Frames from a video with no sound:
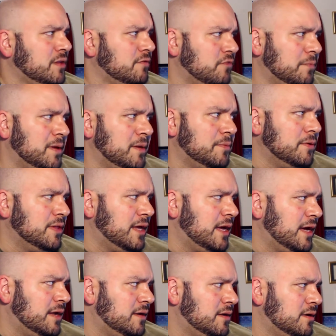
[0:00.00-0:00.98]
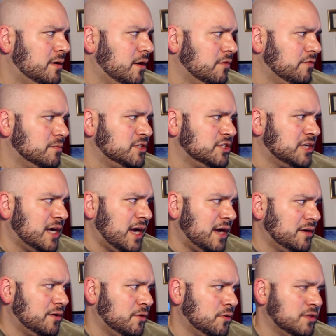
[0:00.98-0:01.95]
for people that are from
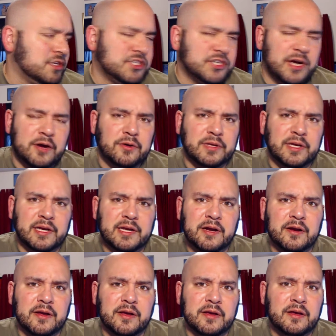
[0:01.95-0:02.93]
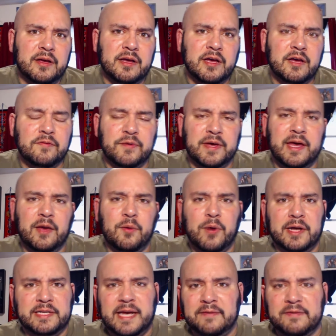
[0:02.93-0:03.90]
Chicago or the Chicagoland area if we can't
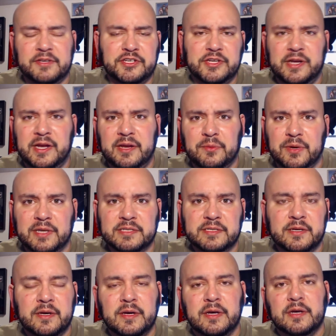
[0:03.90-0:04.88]
watch half the shit anyways?